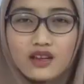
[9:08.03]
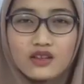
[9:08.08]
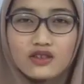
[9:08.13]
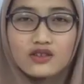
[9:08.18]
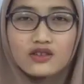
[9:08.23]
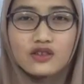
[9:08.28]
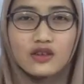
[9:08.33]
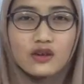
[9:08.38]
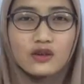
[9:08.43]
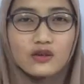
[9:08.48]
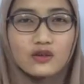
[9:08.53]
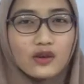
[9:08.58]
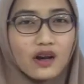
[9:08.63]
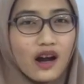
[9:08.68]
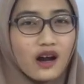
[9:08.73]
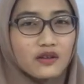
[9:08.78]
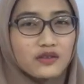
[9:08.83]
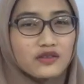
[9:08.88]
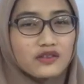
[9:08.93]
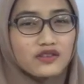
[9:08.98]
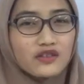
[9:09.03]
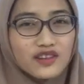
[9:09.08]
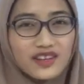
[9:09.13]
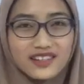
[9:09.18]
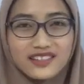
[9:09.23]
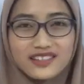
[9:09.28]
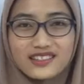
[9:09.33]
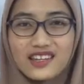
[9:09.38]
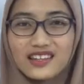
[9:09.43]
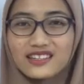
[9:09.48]
So, how to
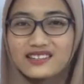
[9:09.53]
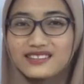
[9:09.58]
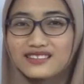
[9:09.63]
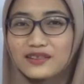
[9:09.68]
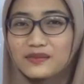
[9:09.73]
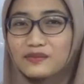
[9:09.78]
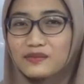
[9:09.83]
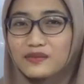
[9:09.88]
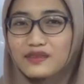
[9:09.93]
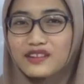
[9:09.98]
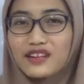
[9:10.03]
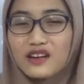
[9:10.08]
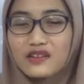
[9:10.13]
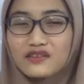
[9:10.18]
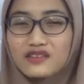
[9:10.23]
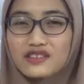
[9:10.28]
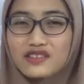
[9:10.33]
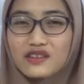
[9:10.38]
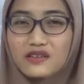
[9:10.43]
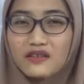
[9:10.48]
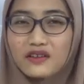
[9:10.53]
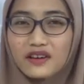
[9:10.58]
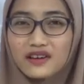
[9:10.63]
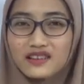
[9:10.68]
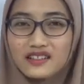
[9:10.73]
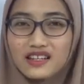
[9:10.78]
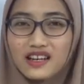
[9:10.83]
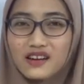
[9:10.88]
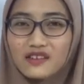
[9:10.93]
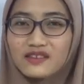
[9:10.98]
exactly pronounce the R
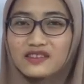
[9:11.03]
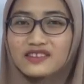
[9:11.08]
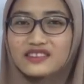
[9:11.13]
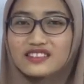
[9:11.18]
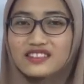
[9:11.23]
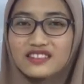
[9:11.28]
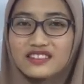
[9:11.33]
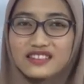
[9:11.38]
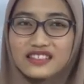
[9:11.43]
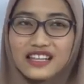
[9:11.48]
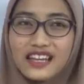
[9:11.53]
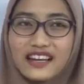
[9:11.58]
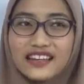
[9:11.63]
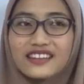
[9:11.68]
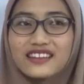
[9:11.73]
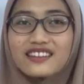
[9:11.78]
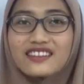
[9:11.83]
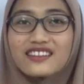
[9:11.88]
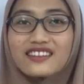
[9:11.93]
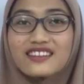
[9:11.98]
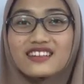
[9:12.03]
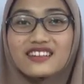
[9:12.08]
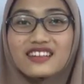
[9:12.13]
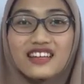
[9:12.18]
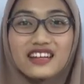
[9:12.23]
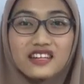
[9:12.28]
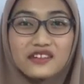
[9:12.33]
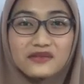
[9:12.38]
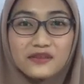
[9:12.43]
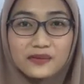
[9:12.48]
sound just like the
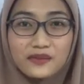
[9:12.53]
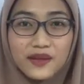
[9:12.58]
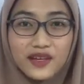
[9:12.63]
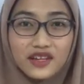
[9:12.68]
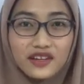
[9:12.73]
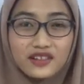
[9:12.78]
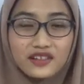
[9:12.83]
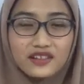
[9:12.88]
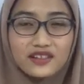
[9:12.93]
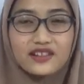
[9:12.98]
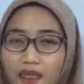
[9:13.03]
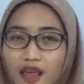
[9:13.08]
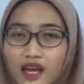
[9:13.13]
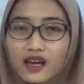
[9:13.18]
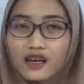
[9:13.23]
native speakers?